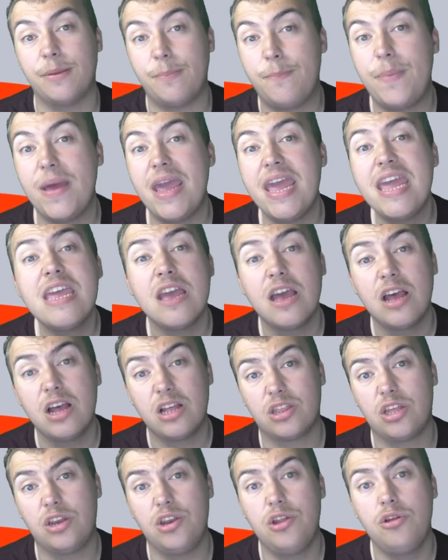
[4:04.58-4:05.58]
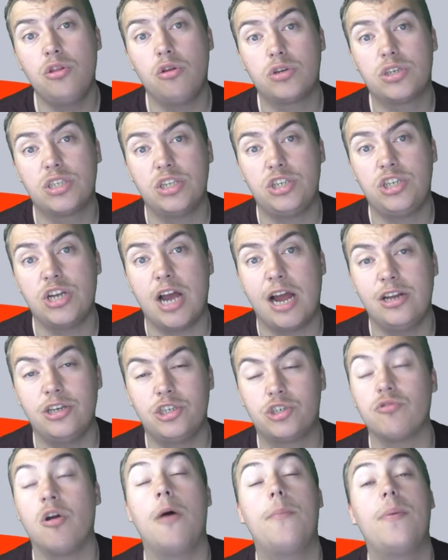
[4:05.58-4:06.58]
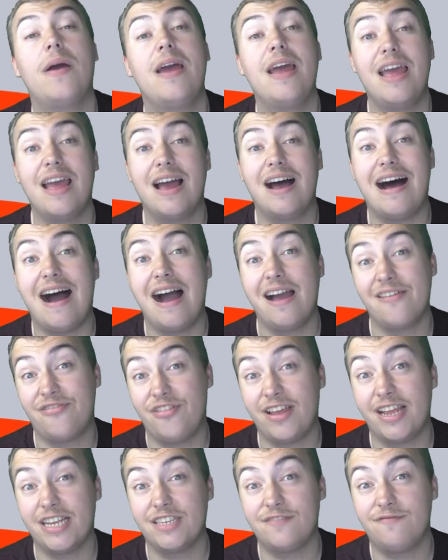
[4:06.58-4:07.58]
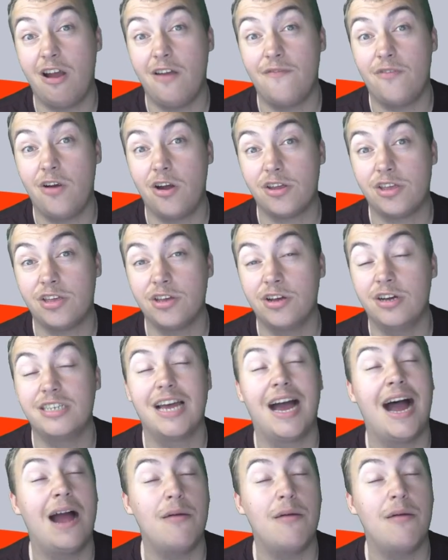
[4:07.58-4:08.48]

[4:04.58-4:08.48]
to be the new look to the Giant Drop, I think it's very, very good.